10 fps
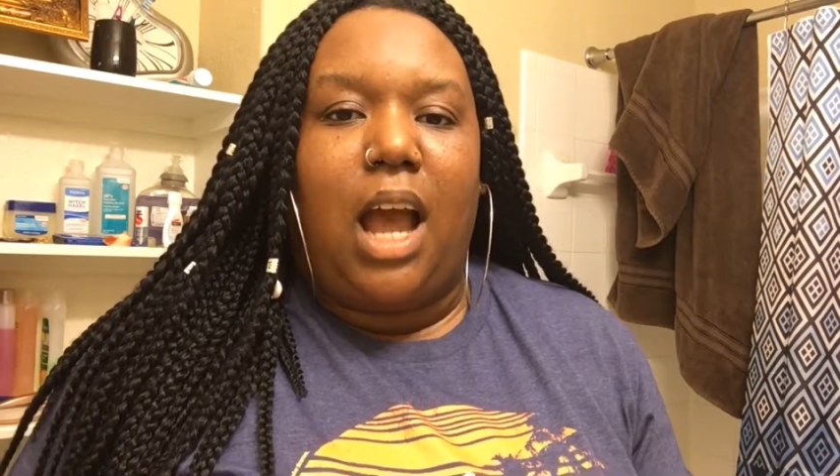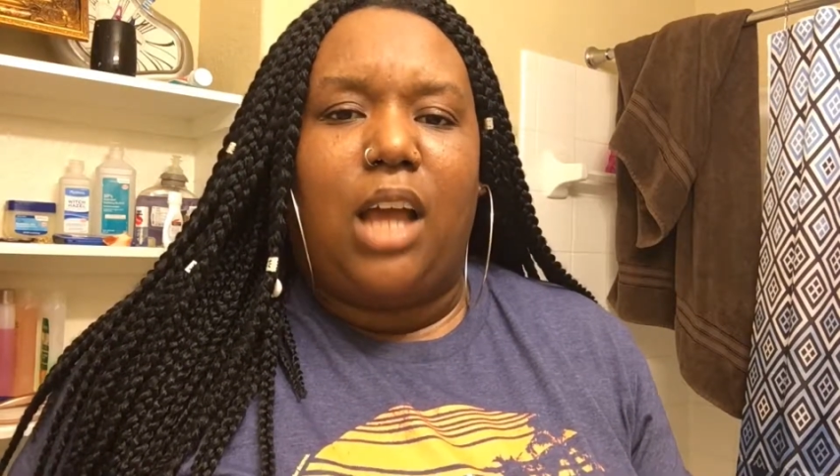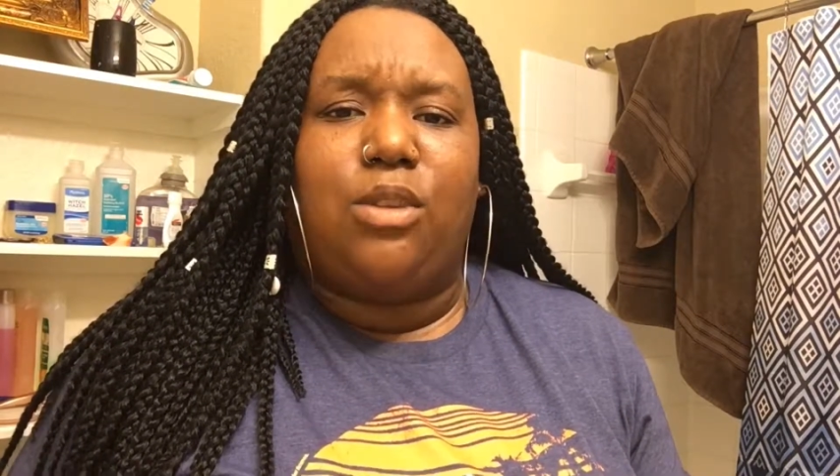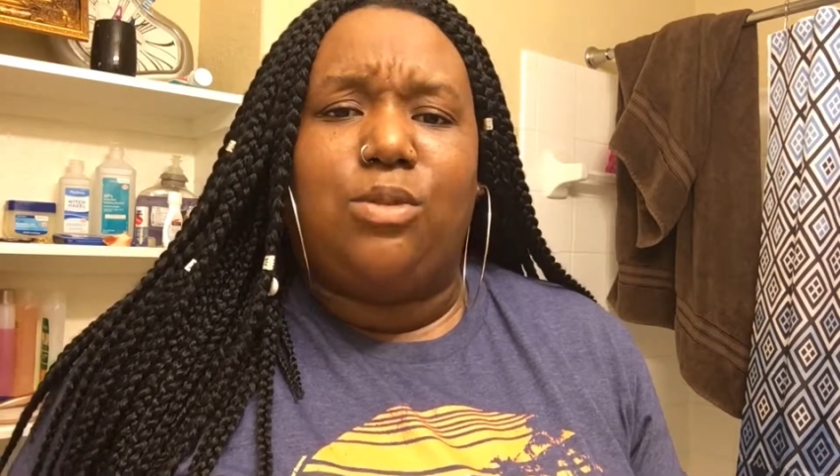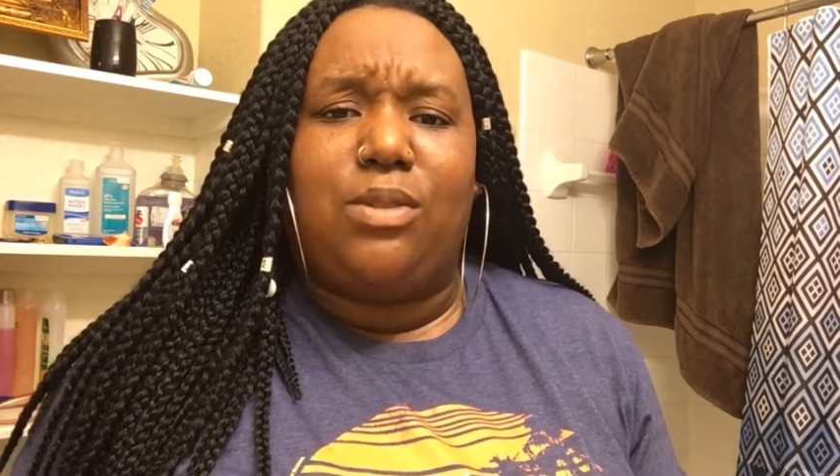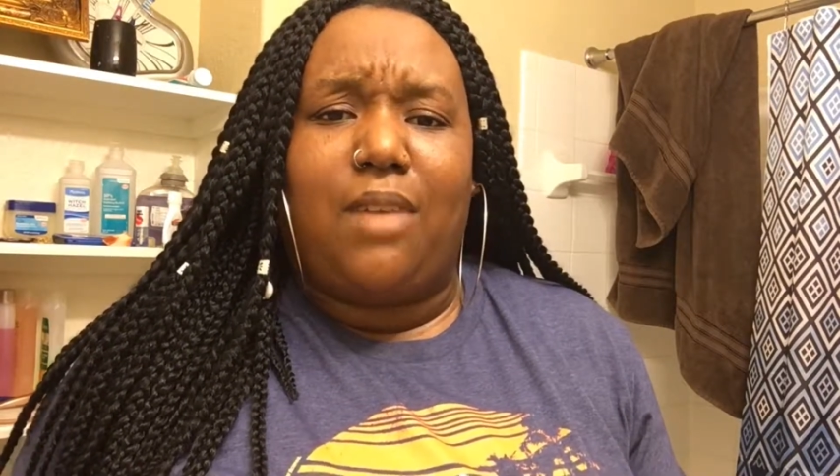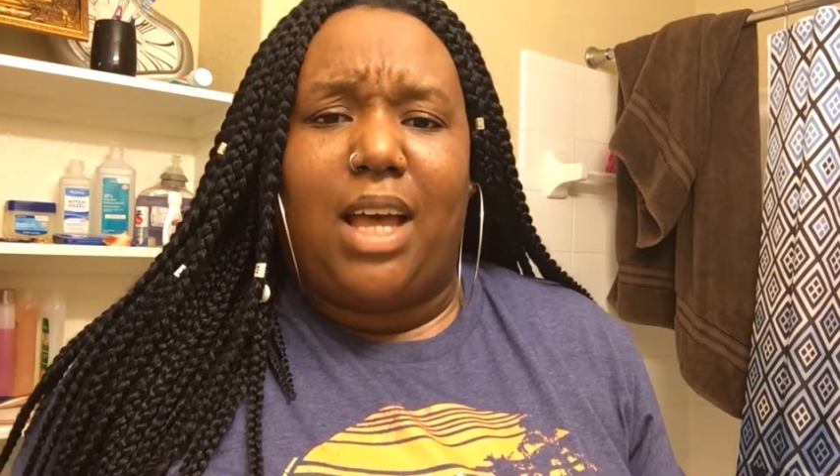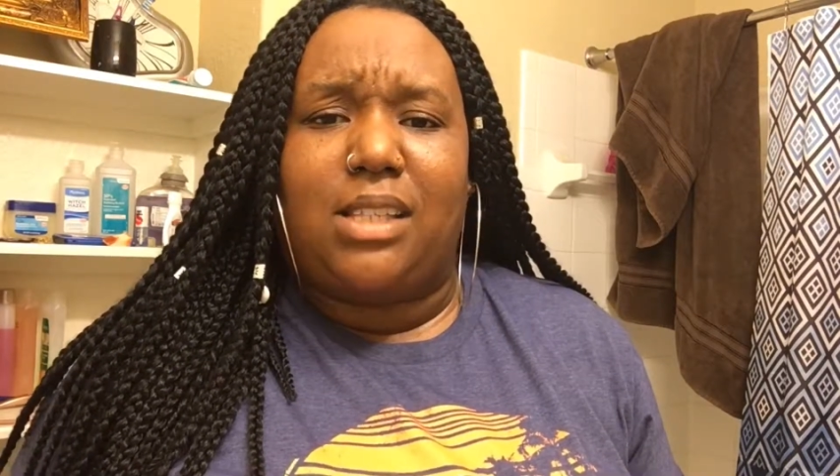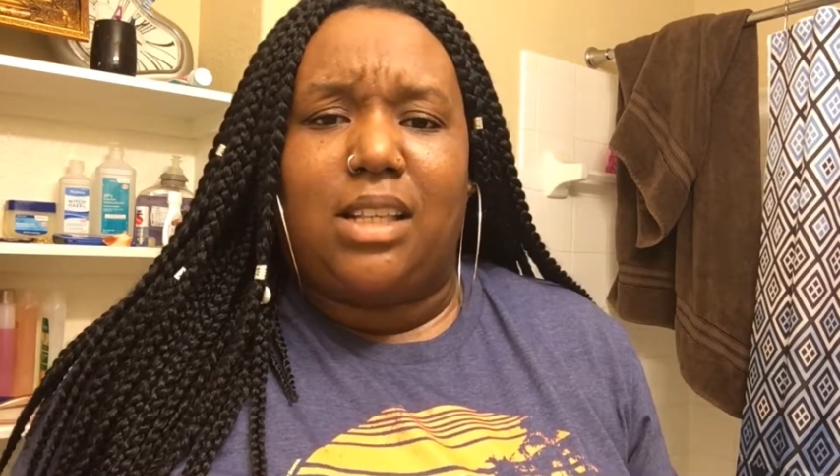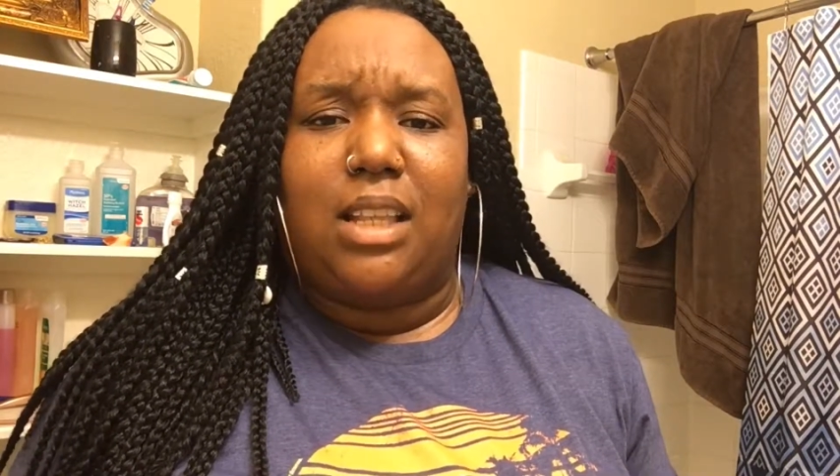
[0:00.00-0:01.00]
I use
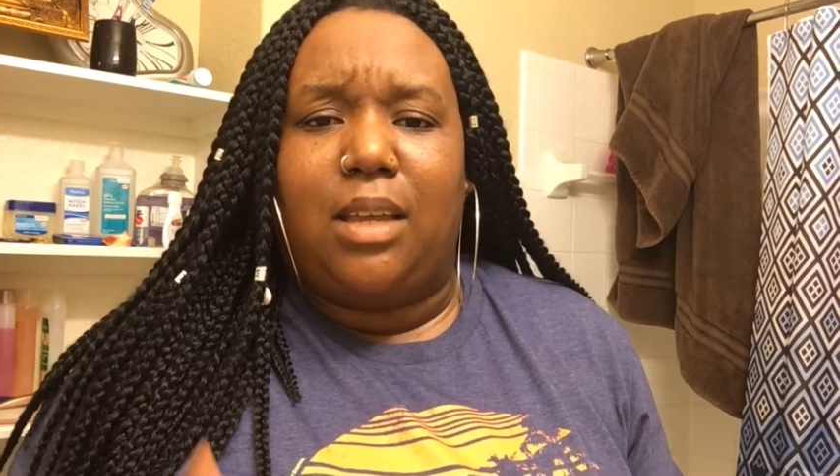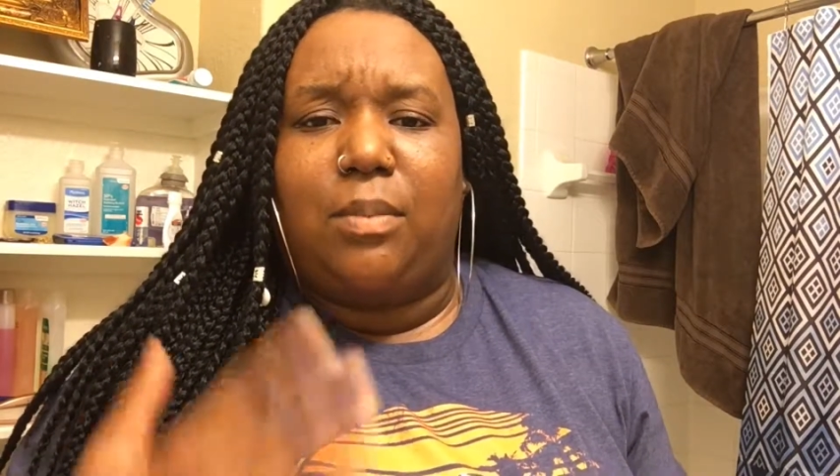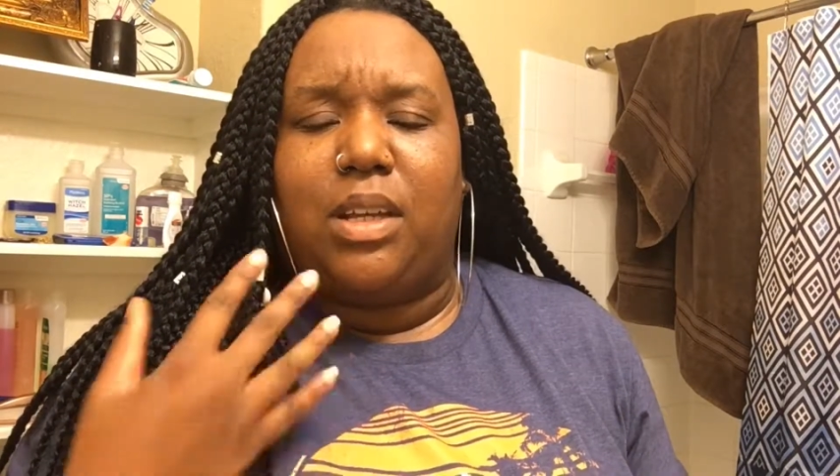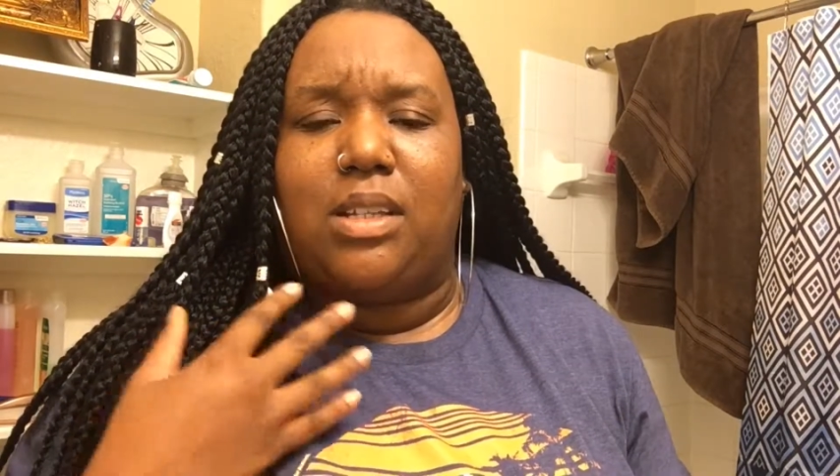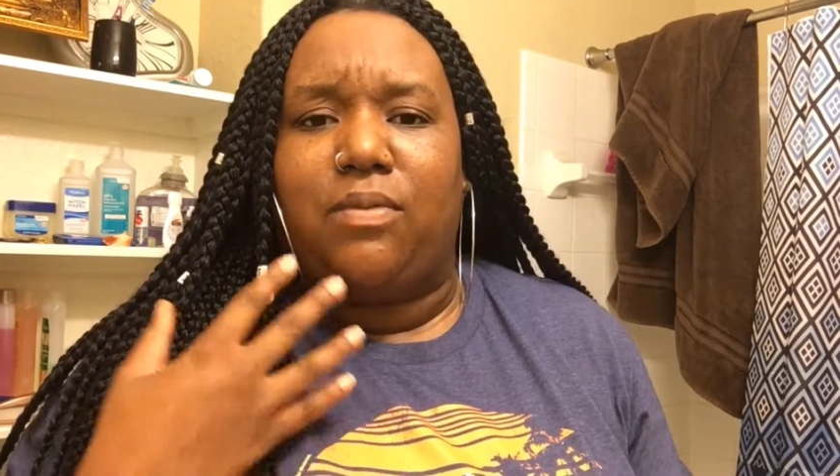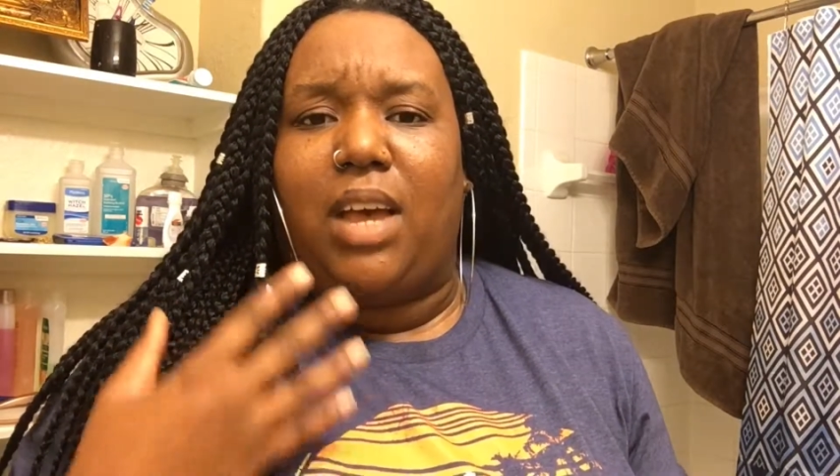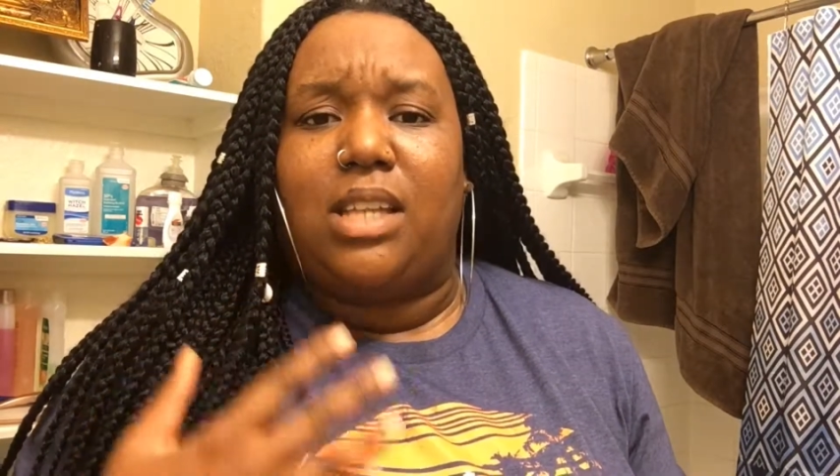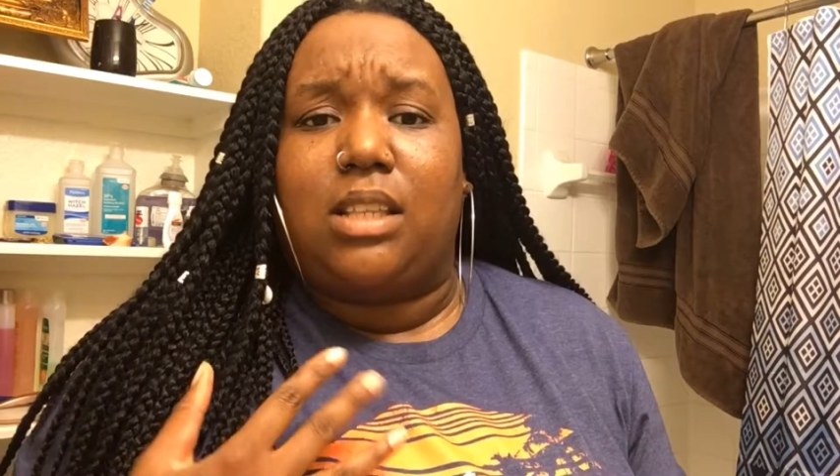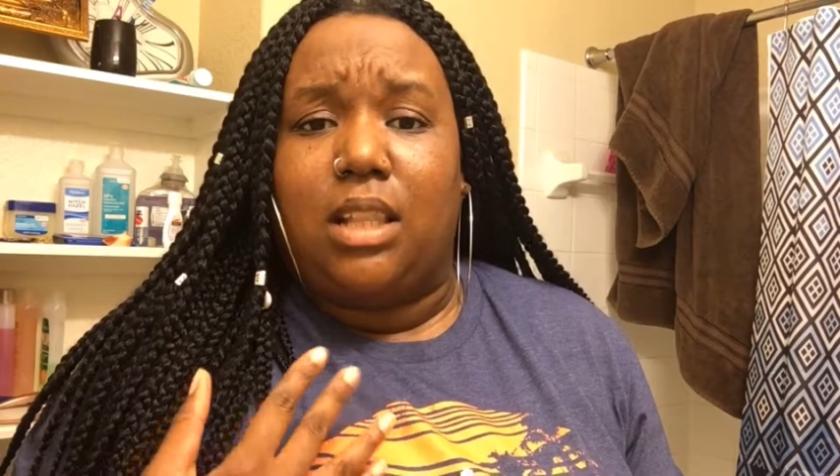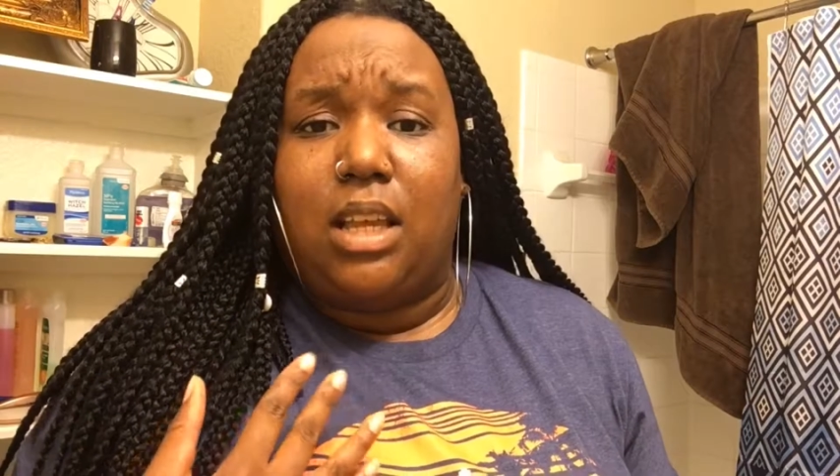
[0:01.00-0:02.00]
Vaseline because
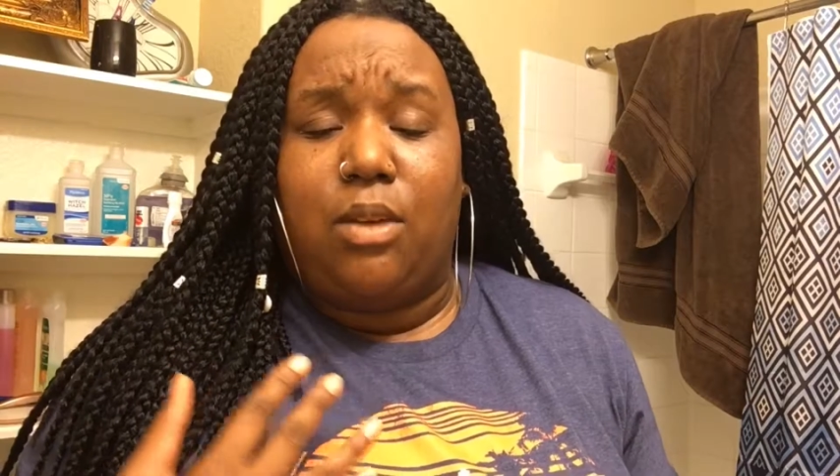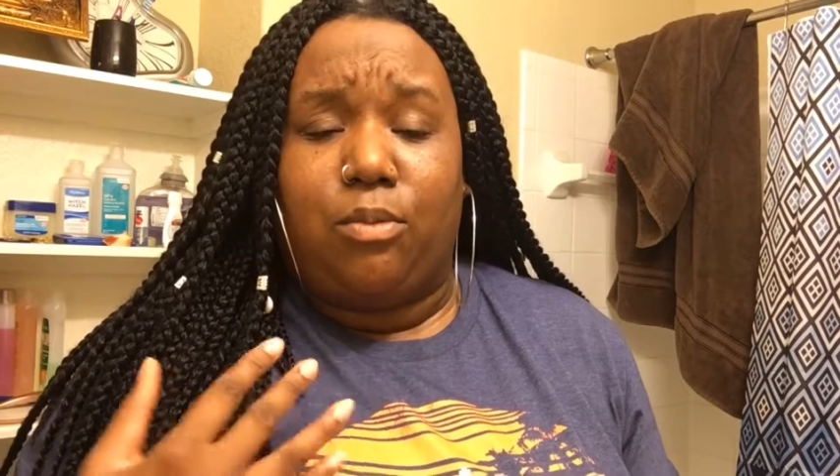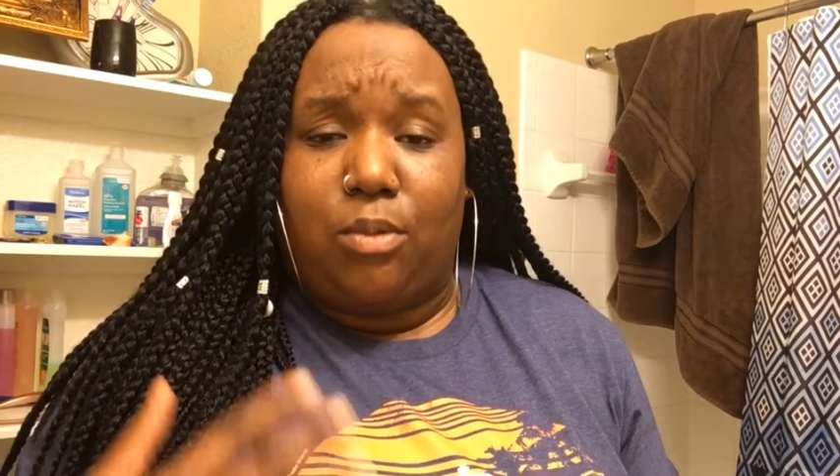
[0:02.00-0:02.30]
Vaseline